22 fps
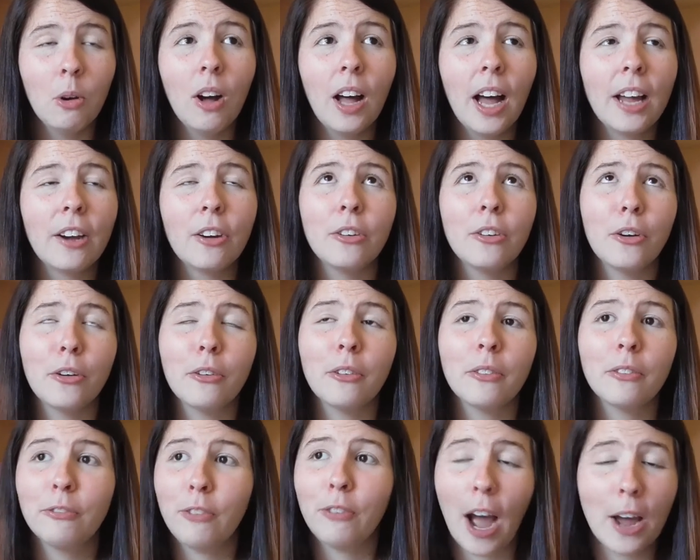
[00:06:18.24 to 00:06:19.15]
well, I don't know,
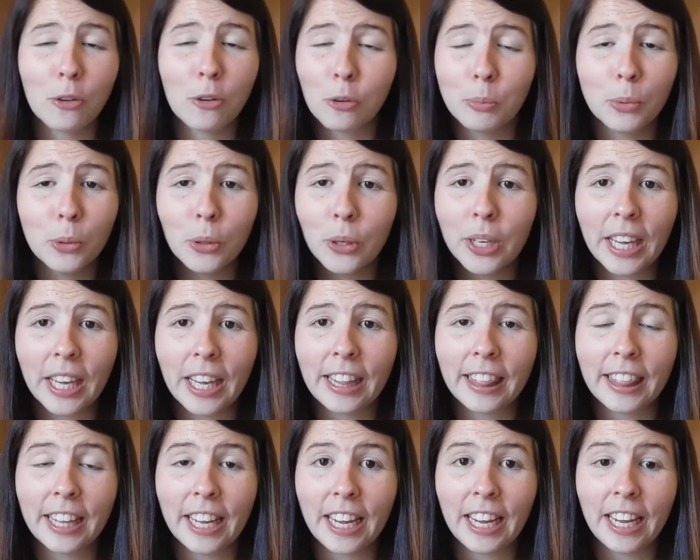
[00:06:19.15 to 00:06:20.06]
final book
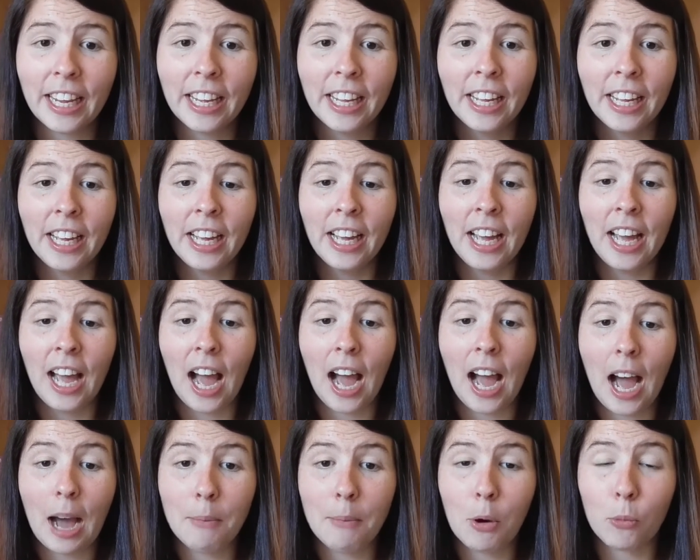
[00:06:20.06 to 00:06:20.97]
in the
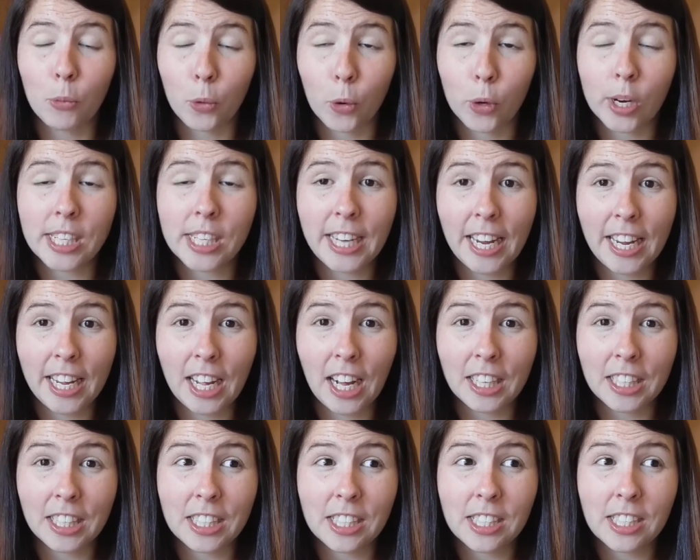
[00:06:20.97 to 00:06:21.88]
Aurora Tea
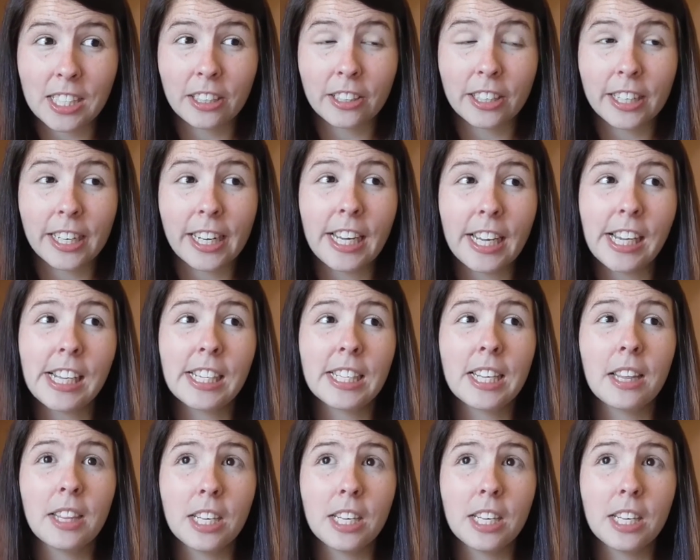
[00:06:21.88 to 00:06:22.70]
Garden series.